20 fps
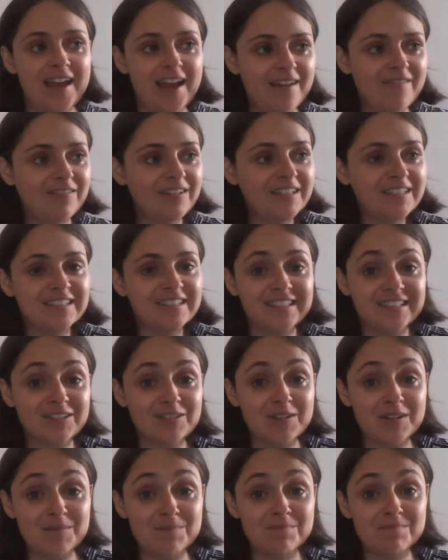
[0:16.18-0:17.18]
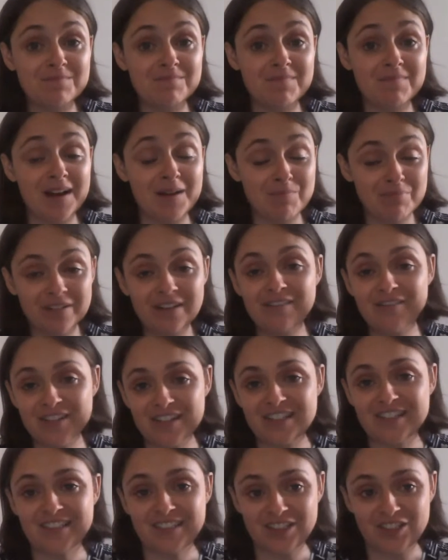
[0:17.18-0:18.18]
evidence to my
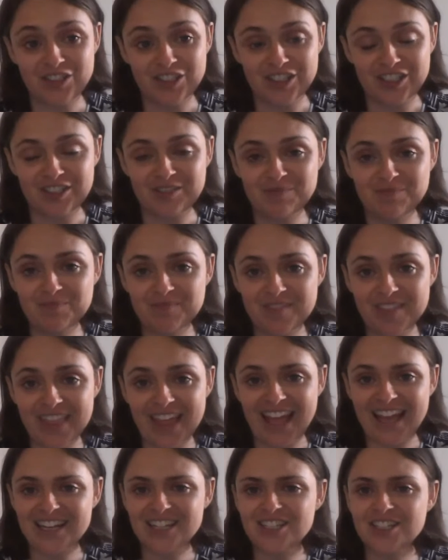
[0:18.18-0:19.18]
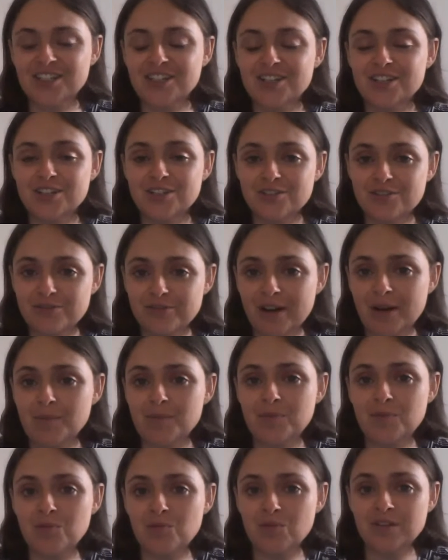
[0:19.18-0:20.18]
previous assertion that
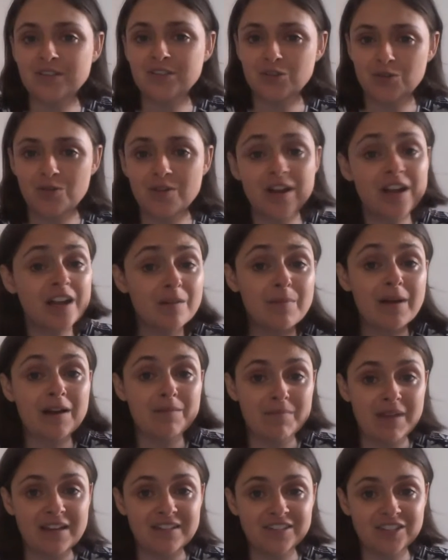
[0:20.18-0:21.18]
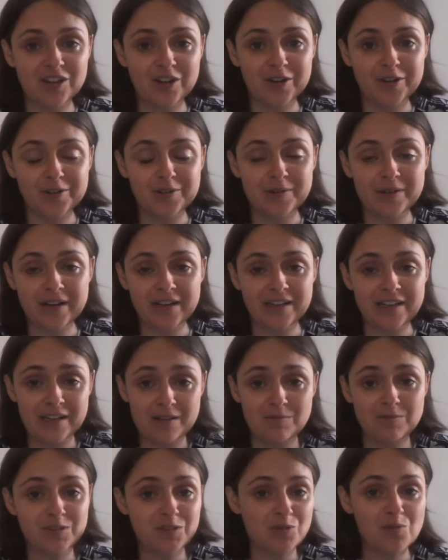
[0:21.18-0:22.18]
Trump was talking about Mexico and he
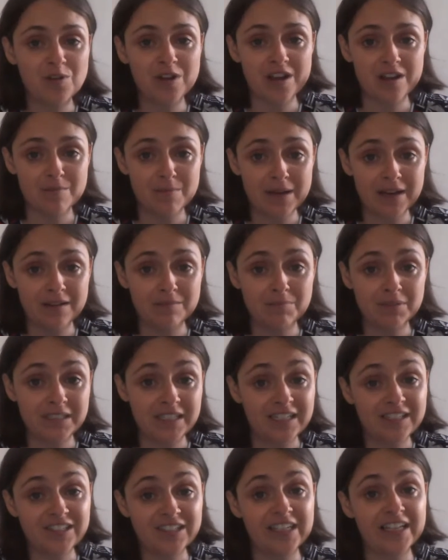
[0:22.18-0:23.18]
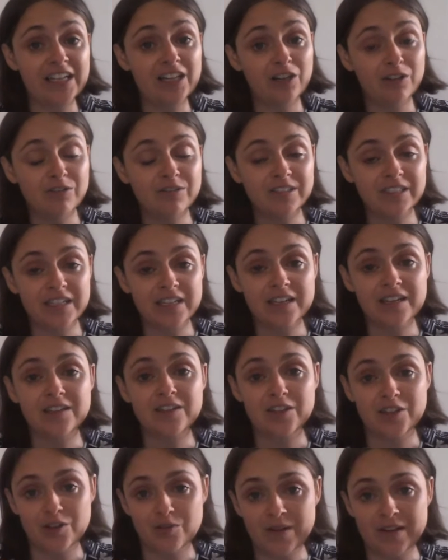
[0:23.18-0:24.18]
was talking about potentially closing
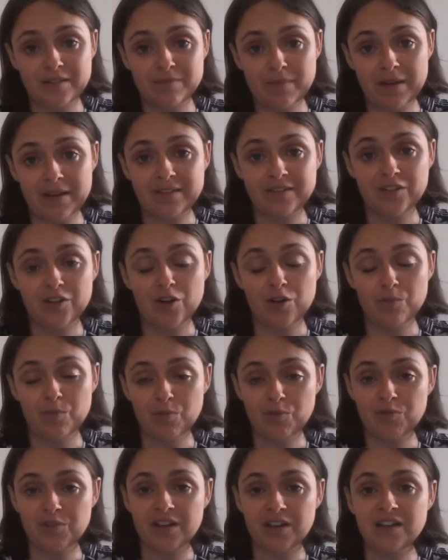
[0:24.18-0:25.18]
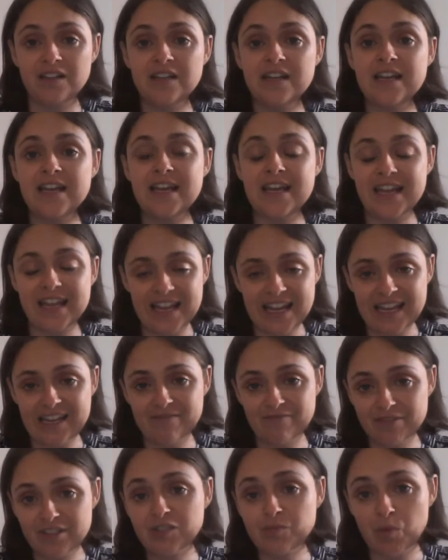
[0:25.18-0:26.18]
the US-Mexico border
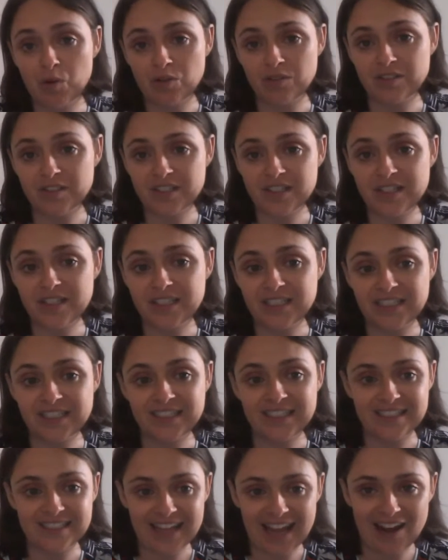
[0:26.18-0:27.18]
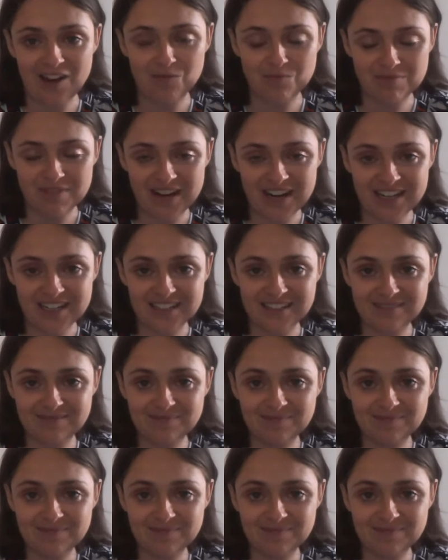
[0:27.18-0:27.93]
in response to the disease outbreak.